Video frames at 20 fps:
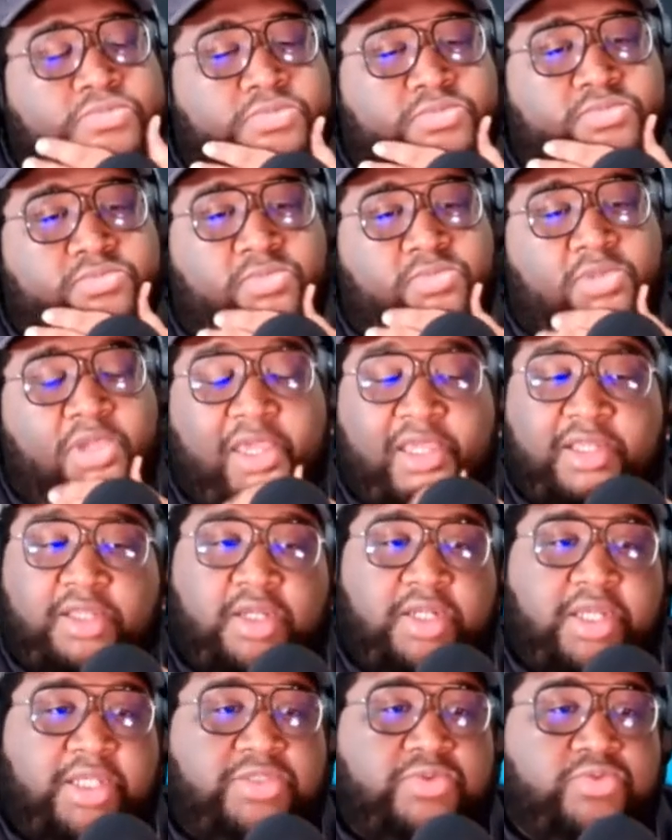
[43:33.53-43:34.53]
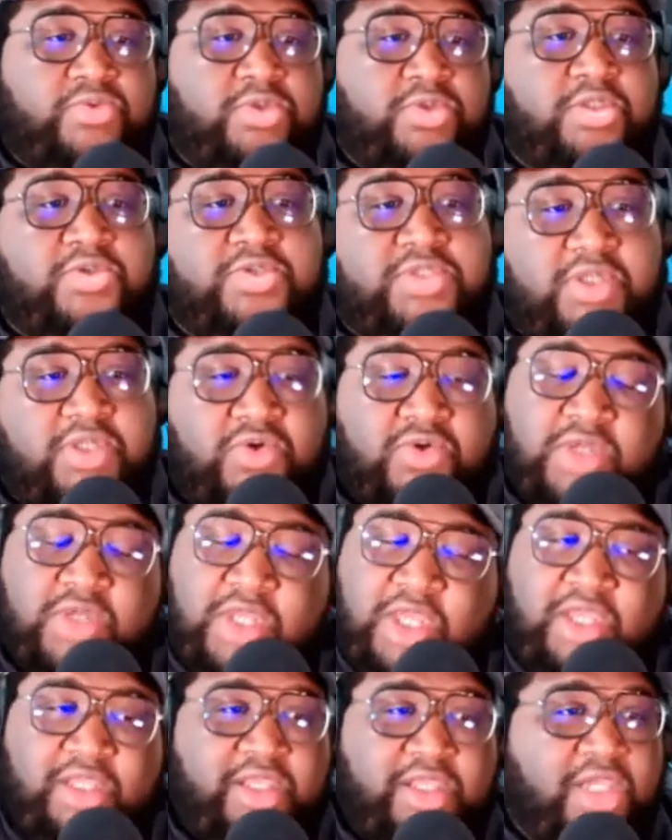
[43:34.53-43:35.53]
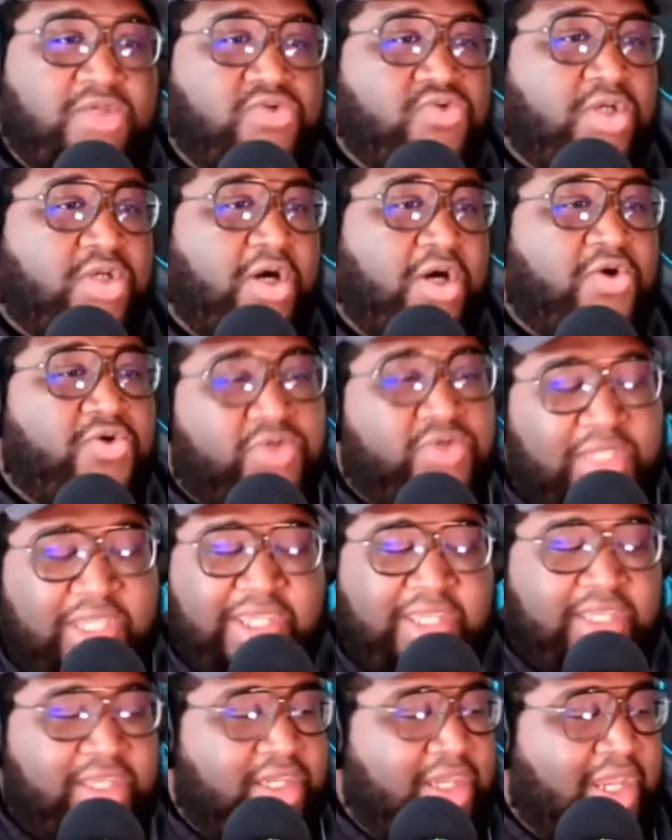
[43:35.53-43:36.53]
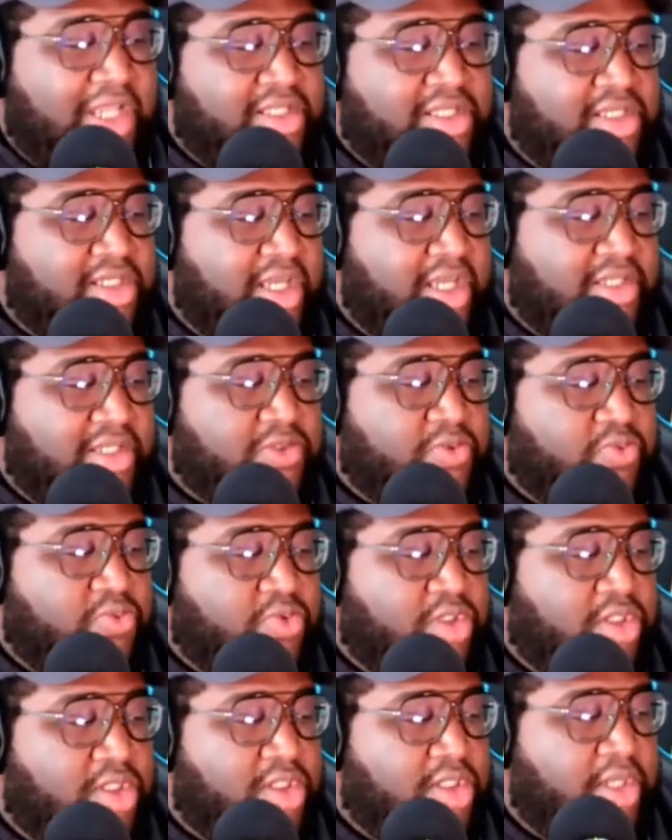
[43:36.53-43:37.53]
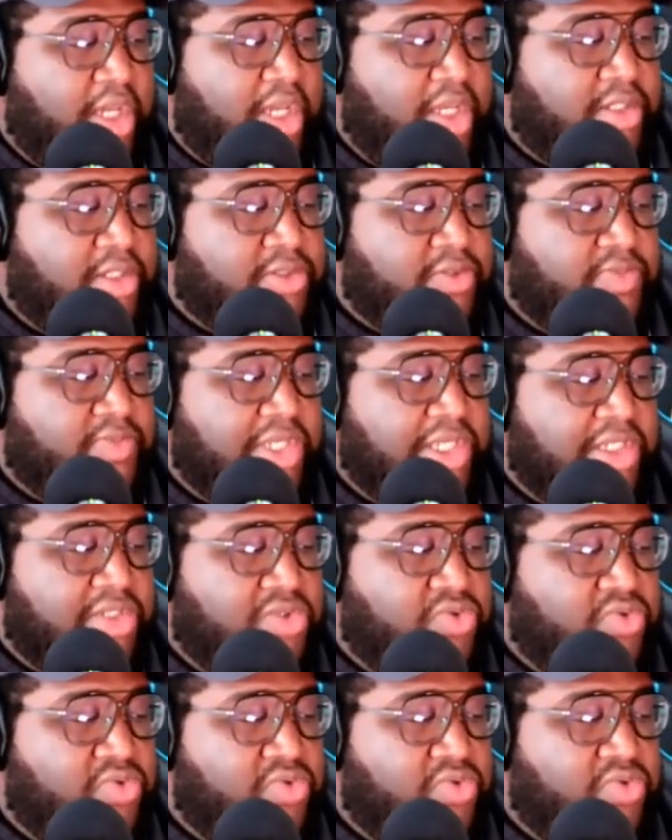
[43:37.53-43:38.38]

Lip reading: Yeah, no, that's real. So there you go, and I think that's a really good answer, man.